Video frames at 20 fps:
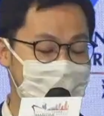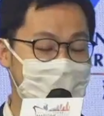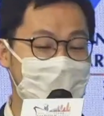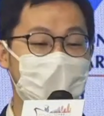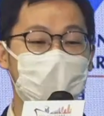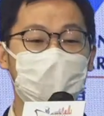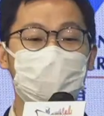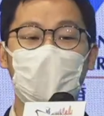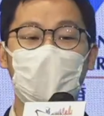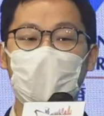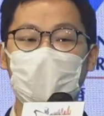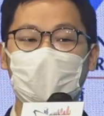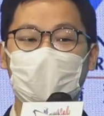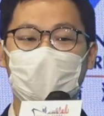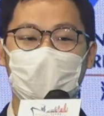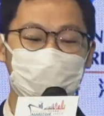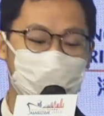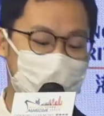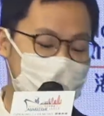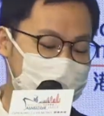good morning
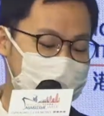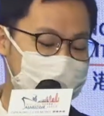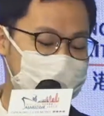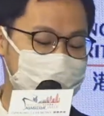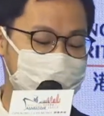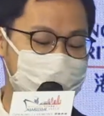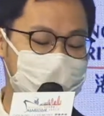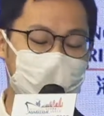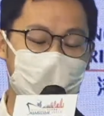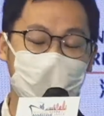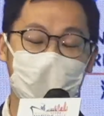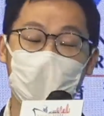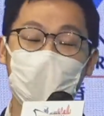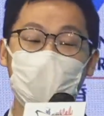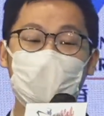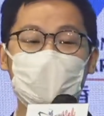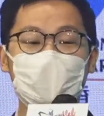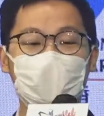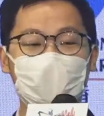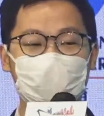and welcome to the
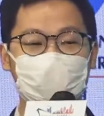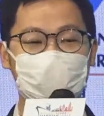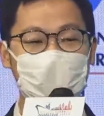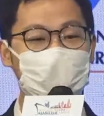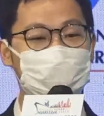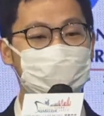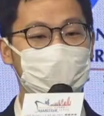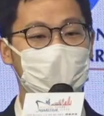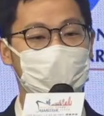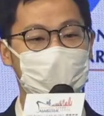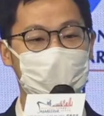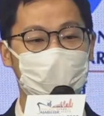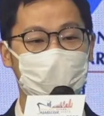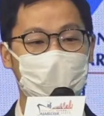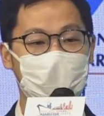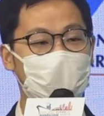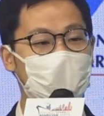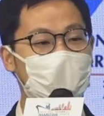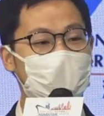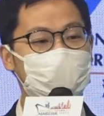opening ceremony of
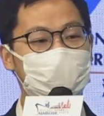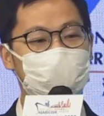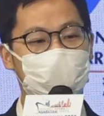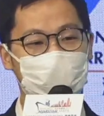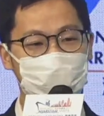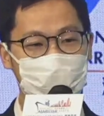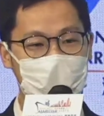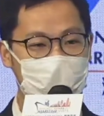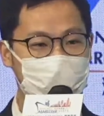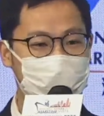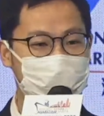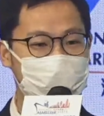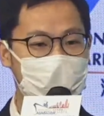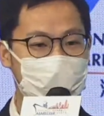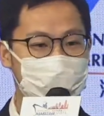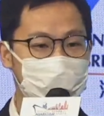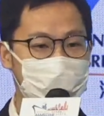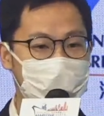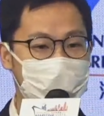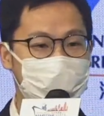the Hong Kong
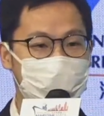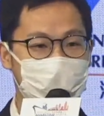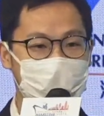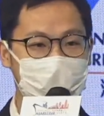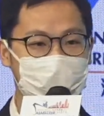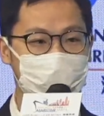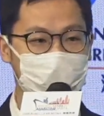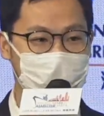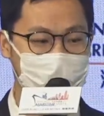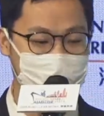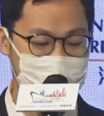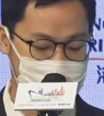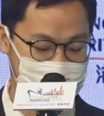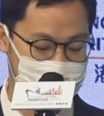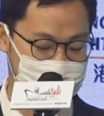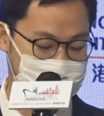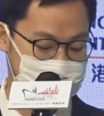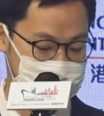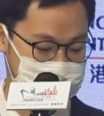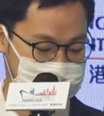Maritime Week
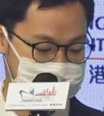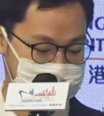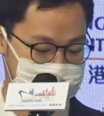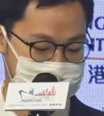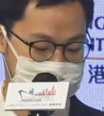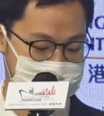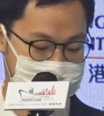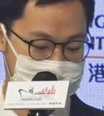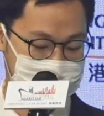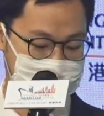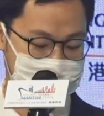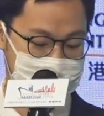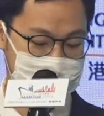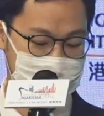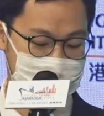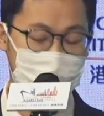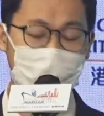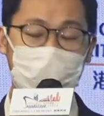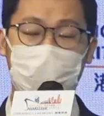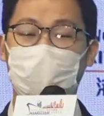2022.
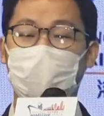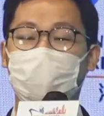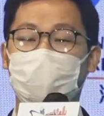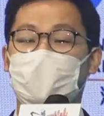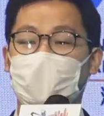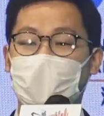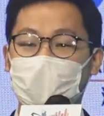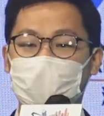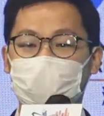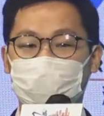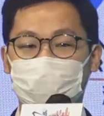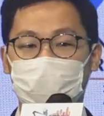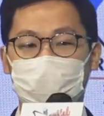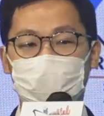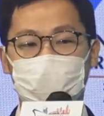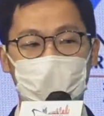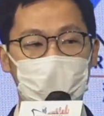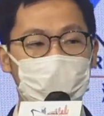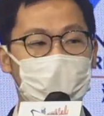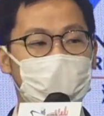With the objective of
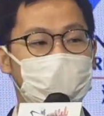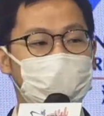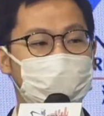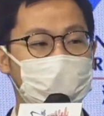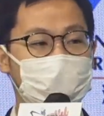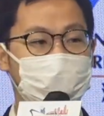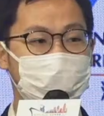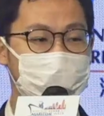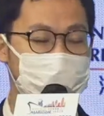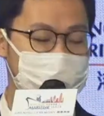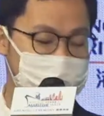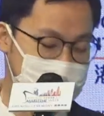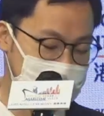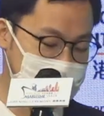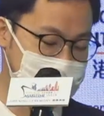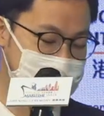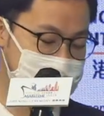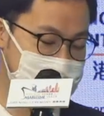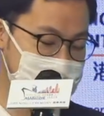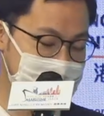showcasing the
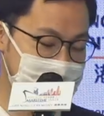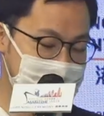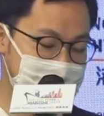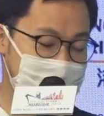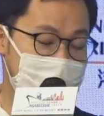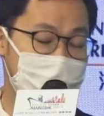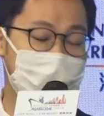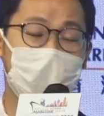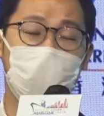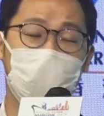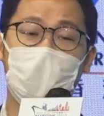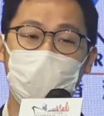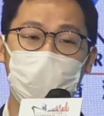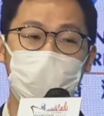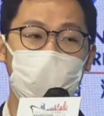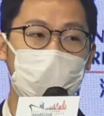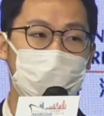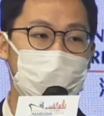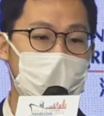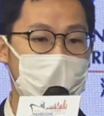strengths of the Hong
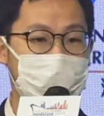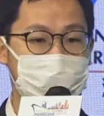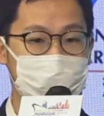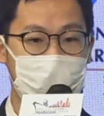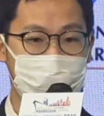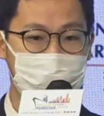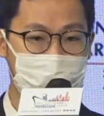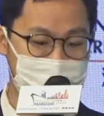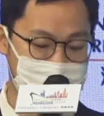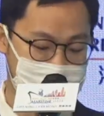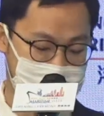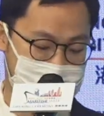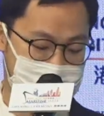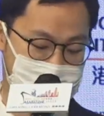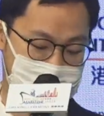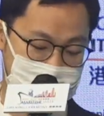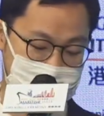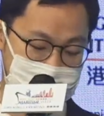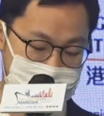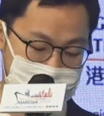Kong maritime industry,